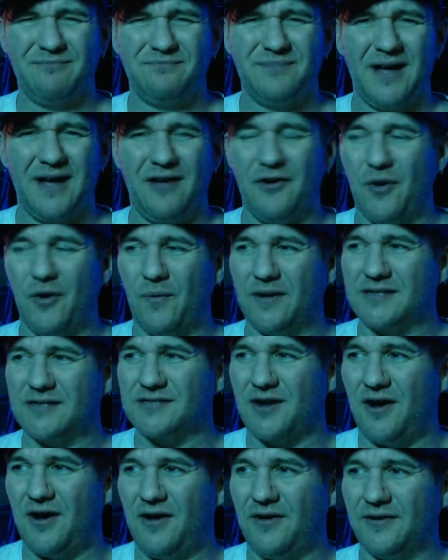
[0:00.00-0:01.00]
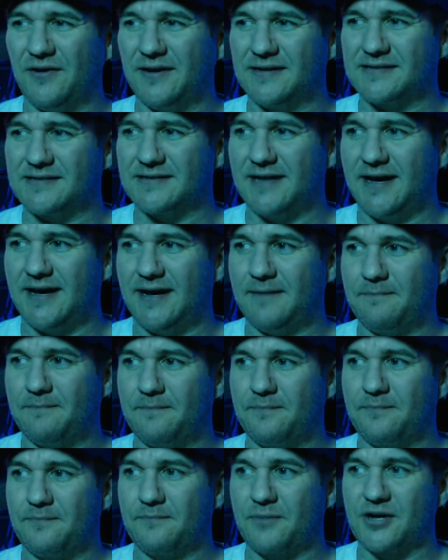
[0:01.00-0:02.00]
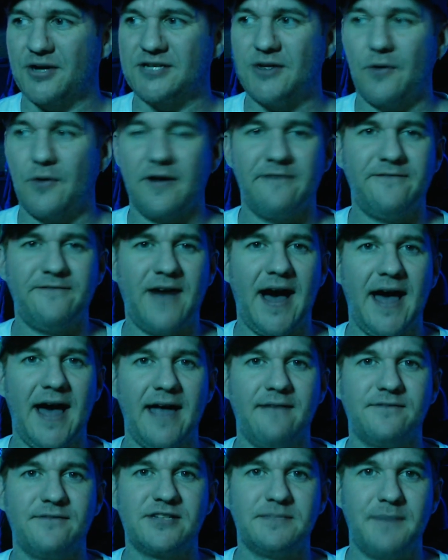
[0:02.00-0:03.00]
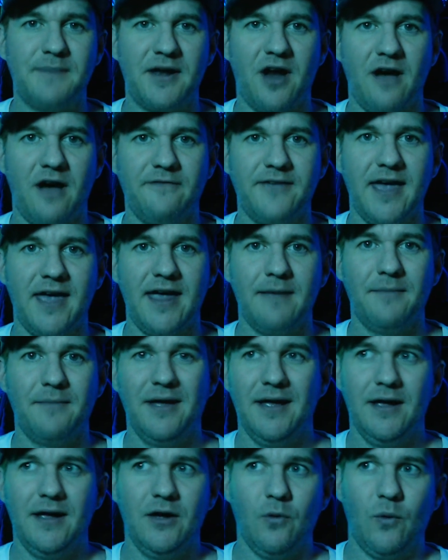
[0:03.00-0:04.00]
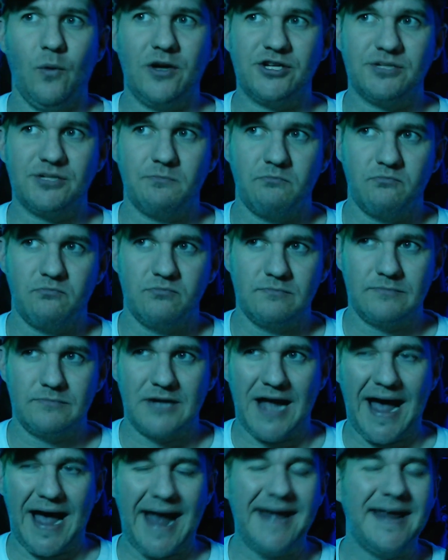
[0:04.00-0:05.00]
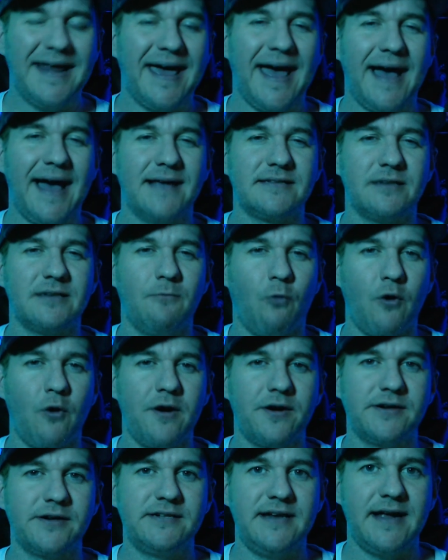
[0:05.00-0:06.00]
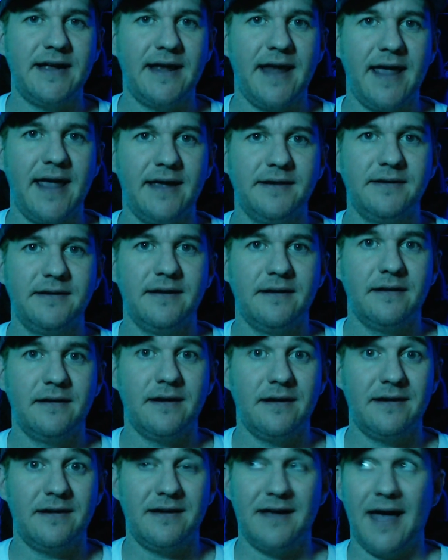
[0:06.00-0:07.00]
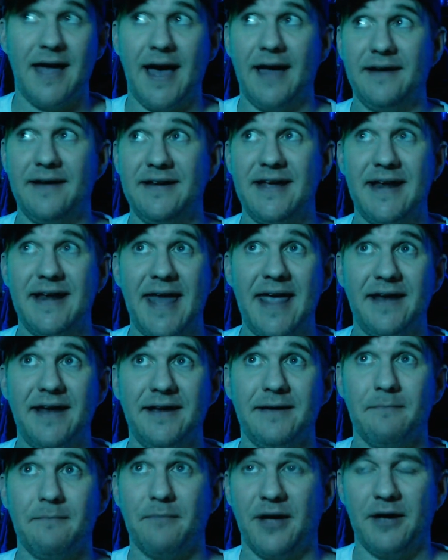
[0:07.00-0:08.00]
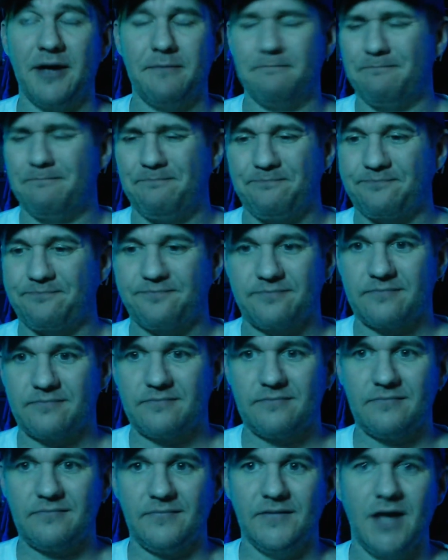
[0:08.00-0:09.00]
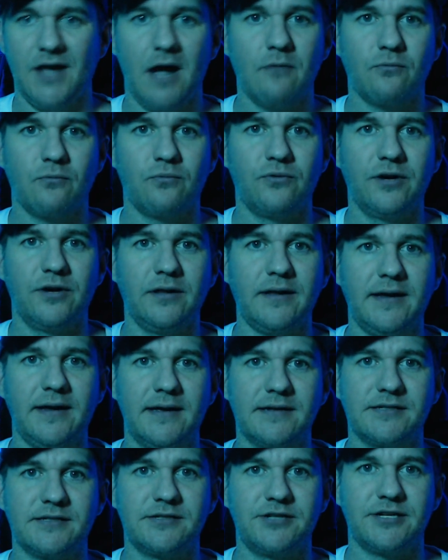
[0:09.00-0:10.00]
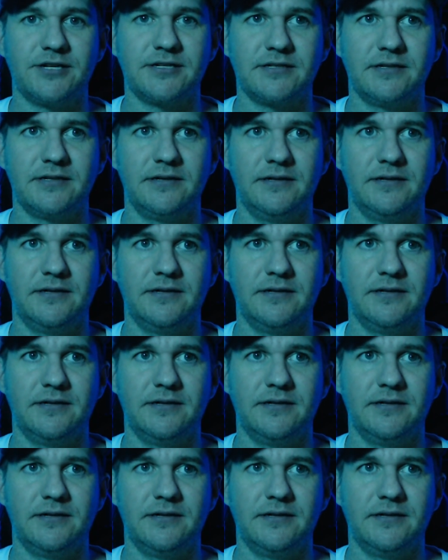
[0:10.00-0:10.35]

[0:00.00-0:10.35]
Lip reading: don't know what it's called. It's the Persona 5 spin-off game, which kind of has some Warriors DNA in it, but not really. It's just